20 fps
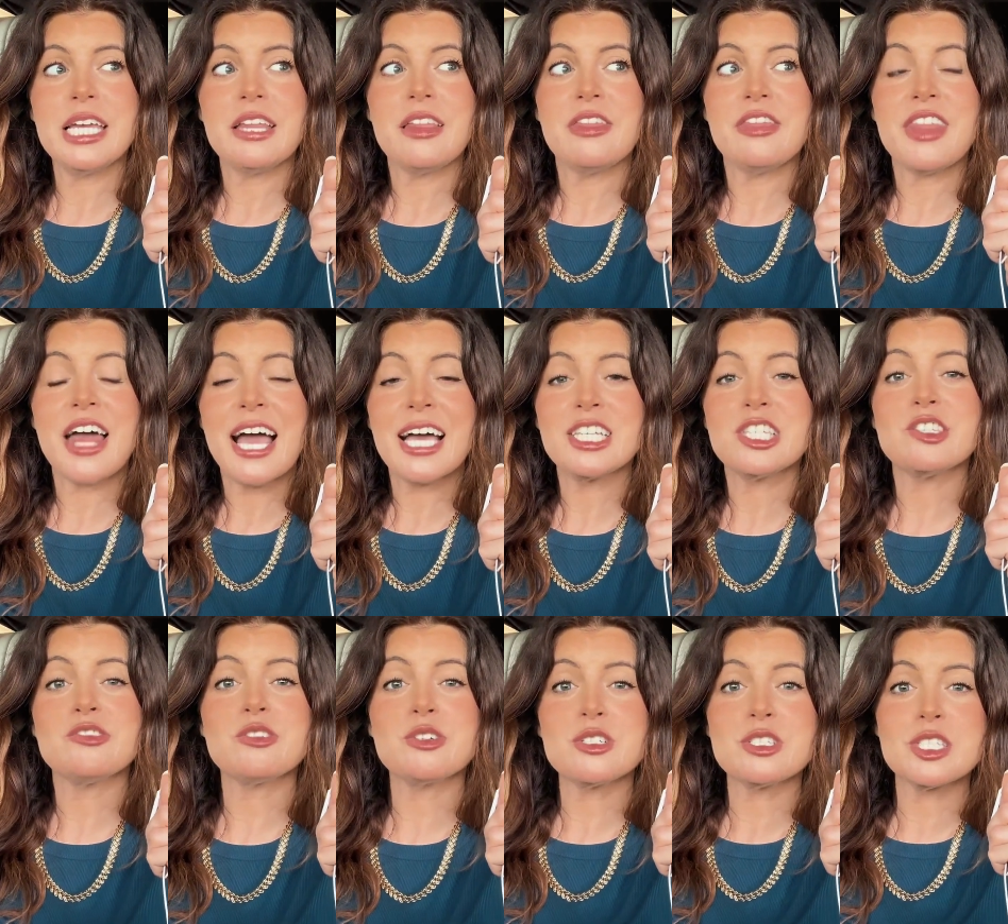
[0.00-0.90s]

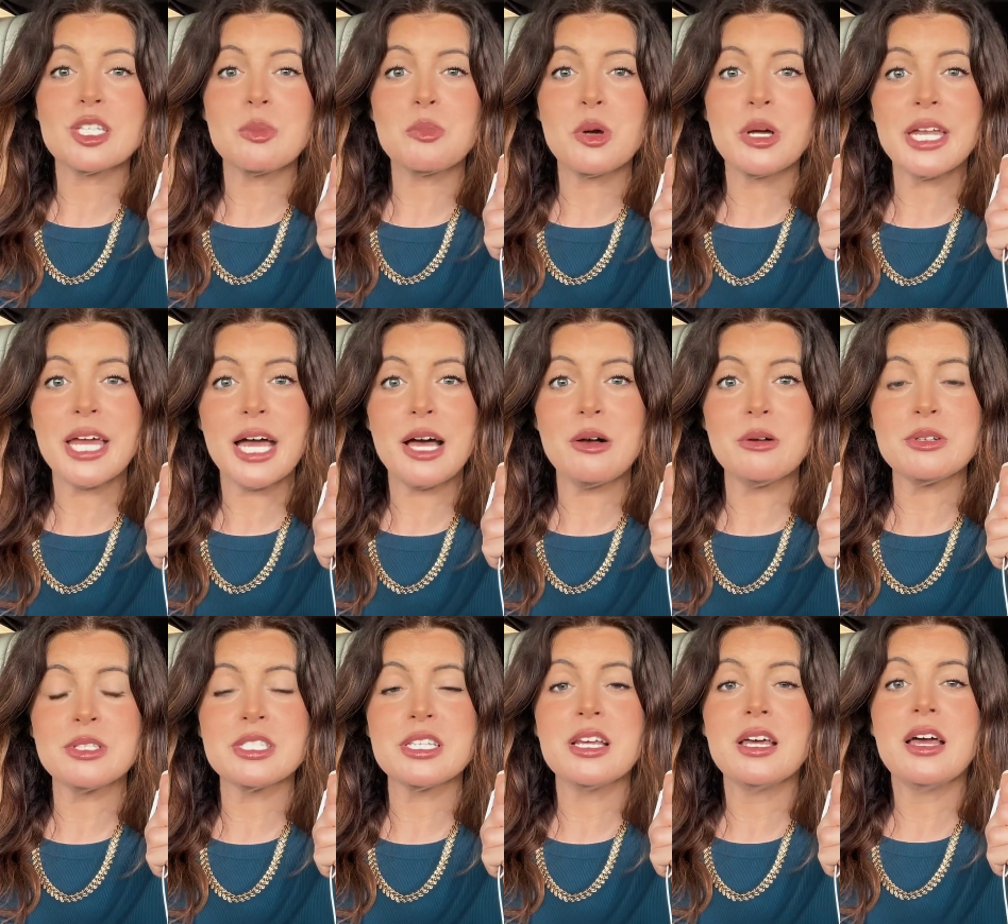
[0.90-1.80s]
That's for someone
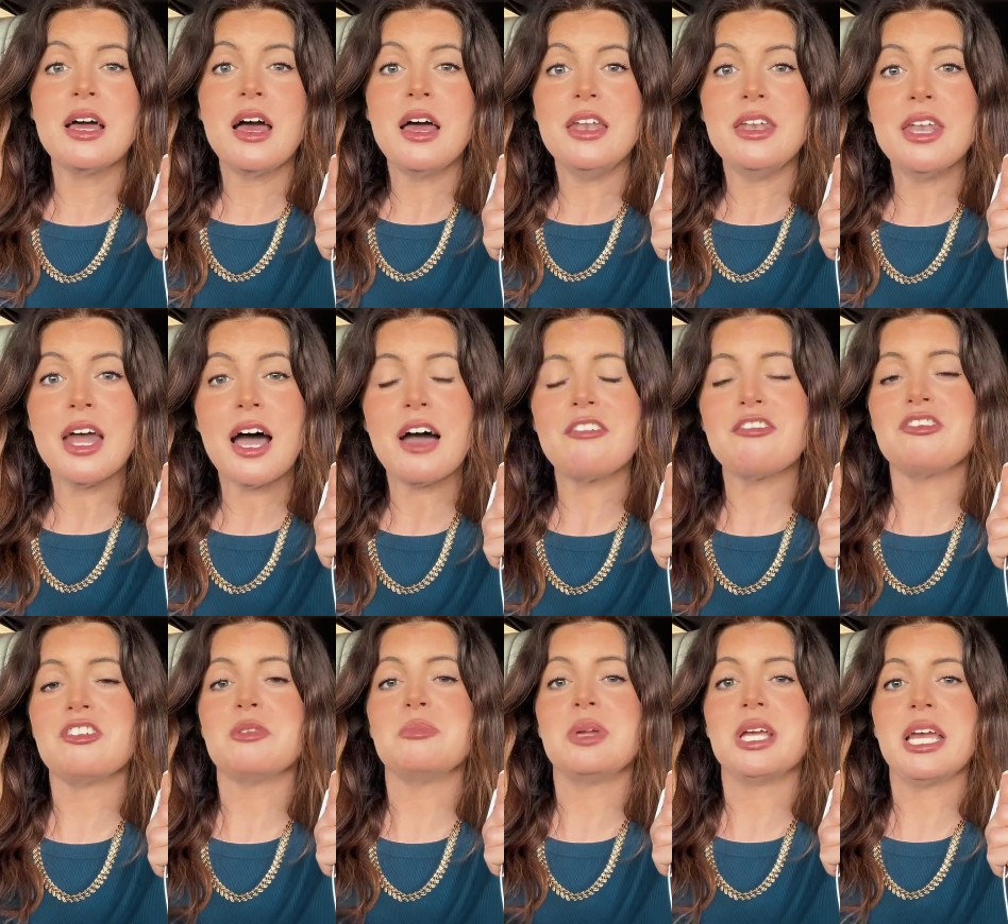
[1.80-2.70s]
else, not
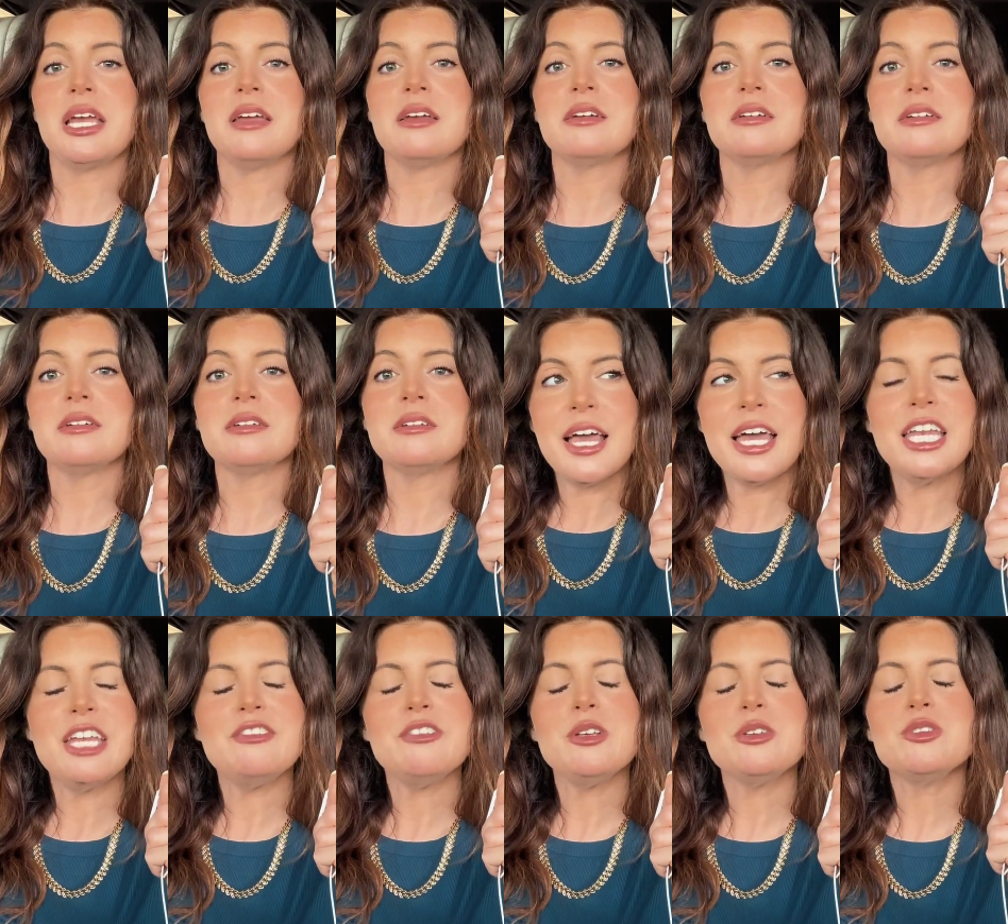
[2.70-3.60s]
for me. And
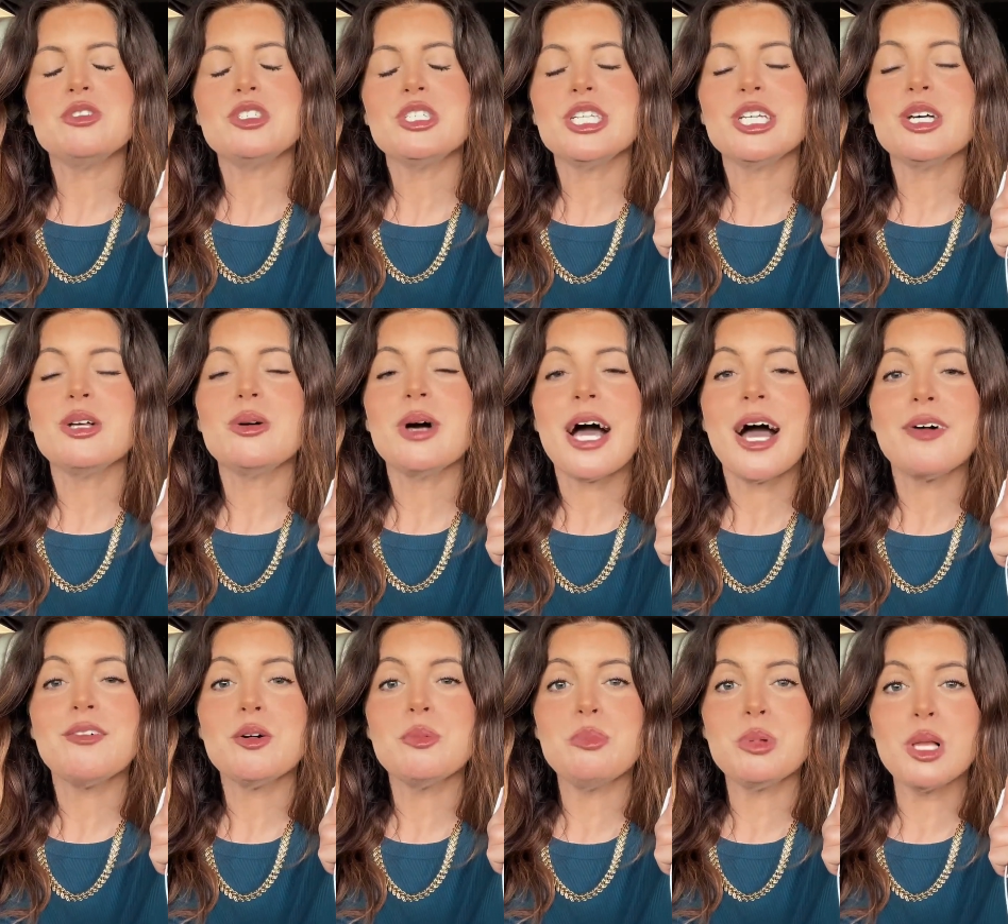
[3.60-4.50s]
if you still have
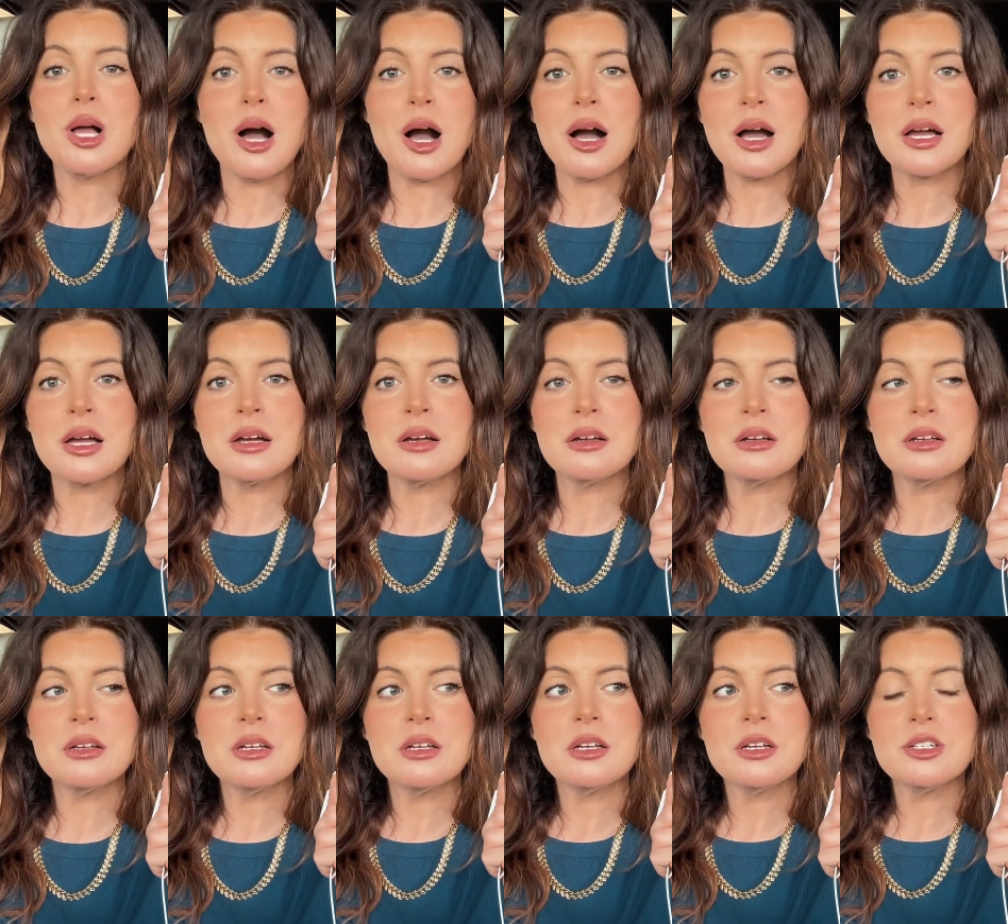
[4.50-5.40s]
a block,
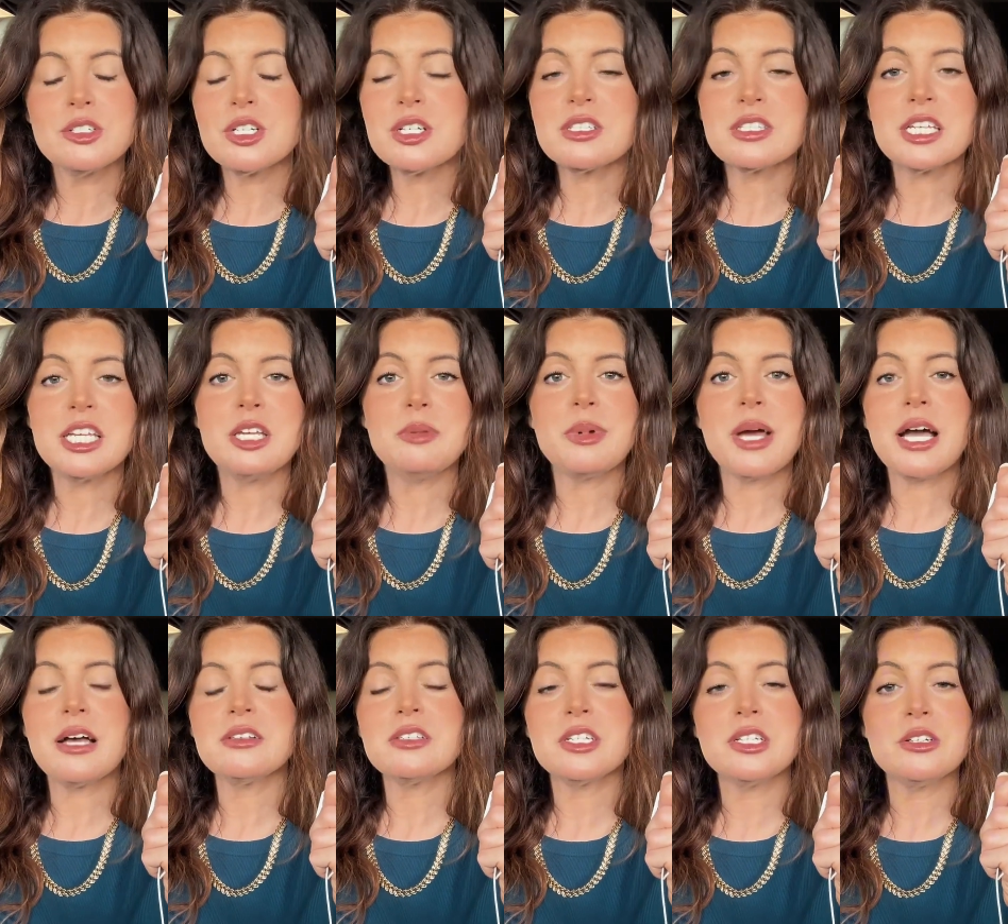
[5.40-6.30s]
just keep
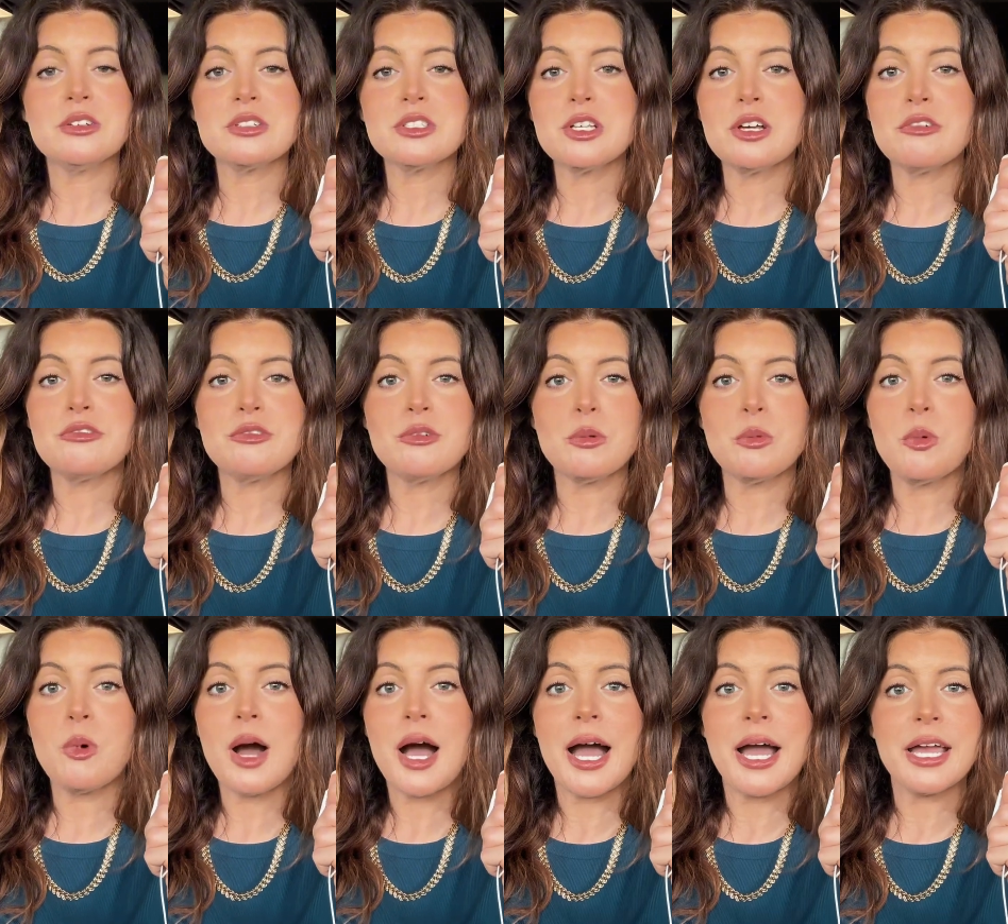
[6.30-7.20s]
asking yourself,
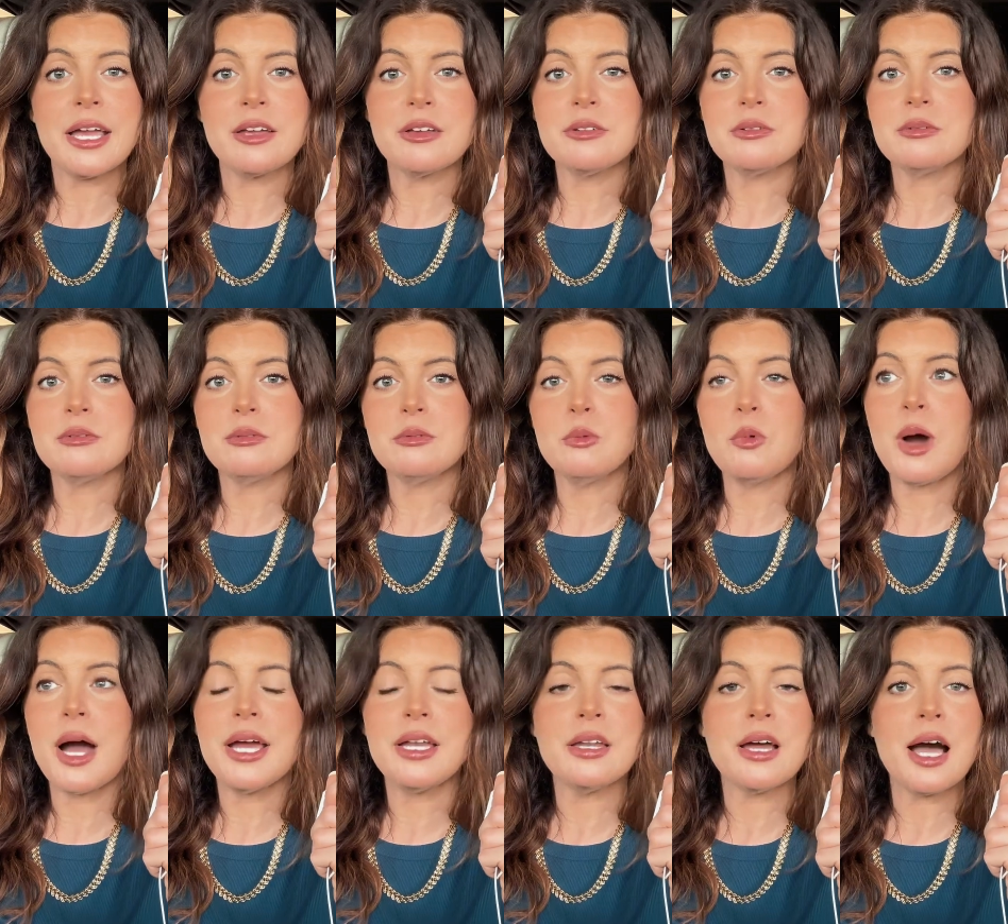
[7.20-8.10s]
why?
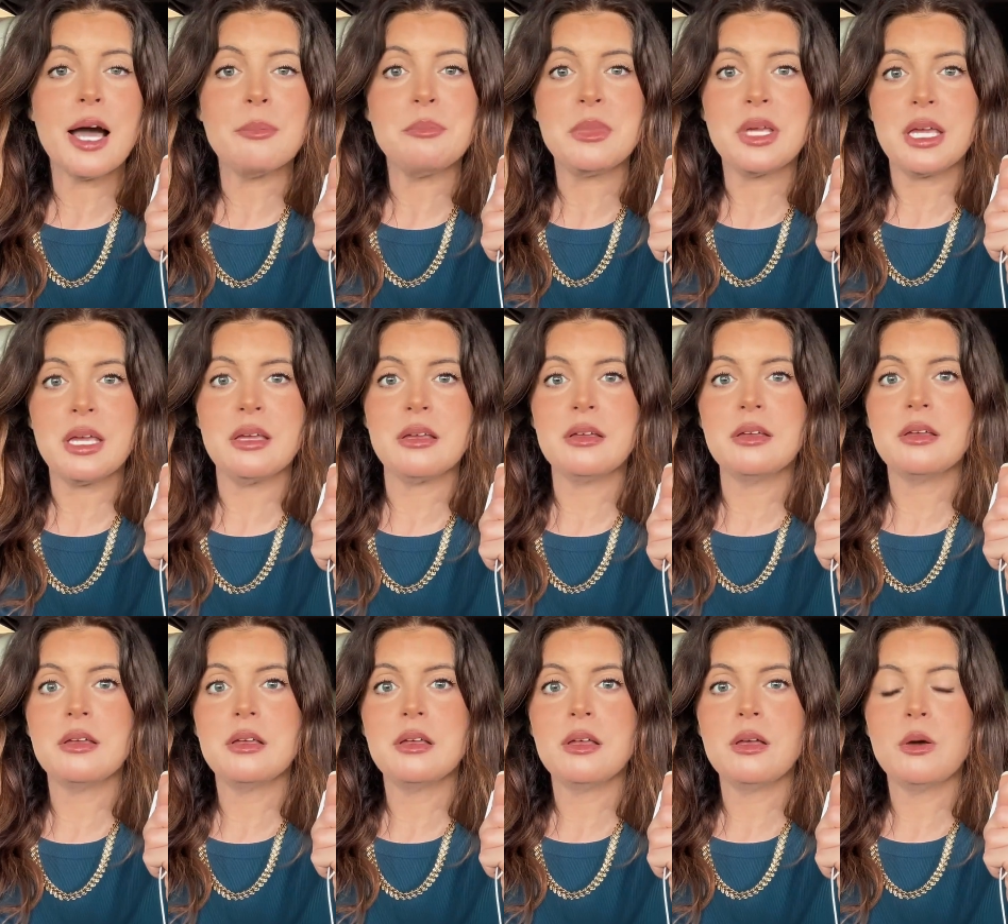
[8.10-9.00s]
Why not me?
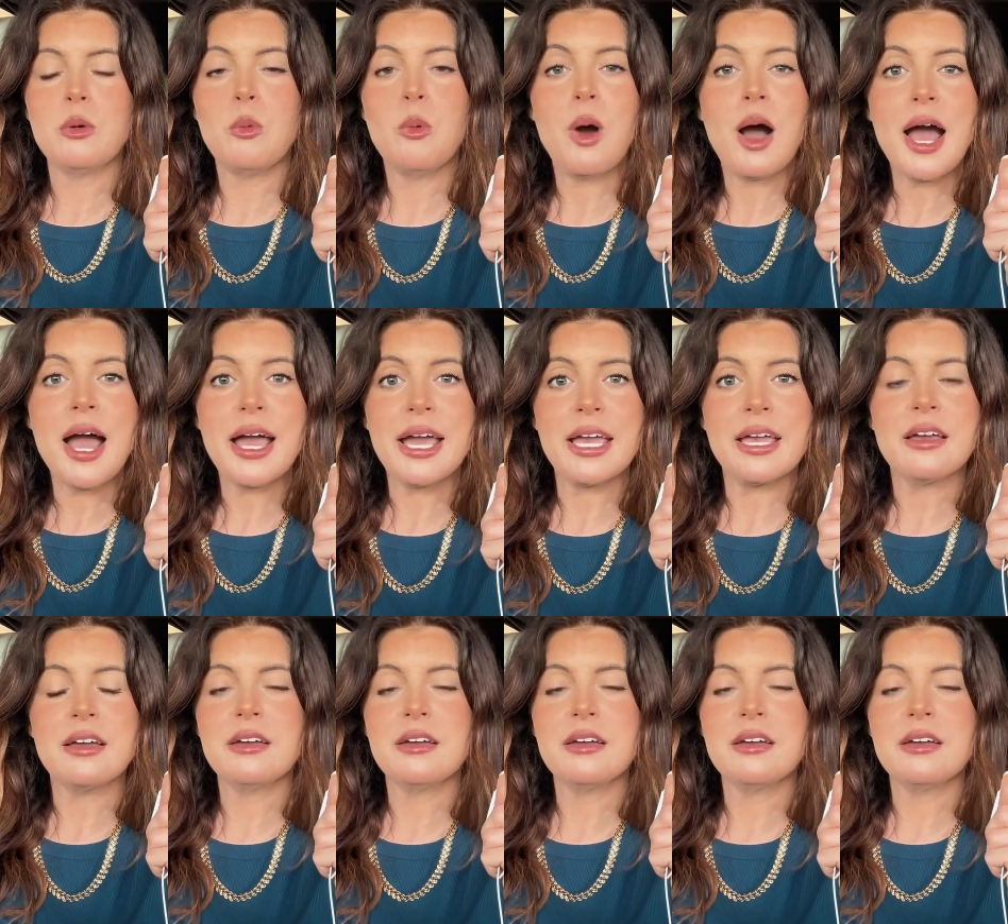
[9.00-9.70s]
Why?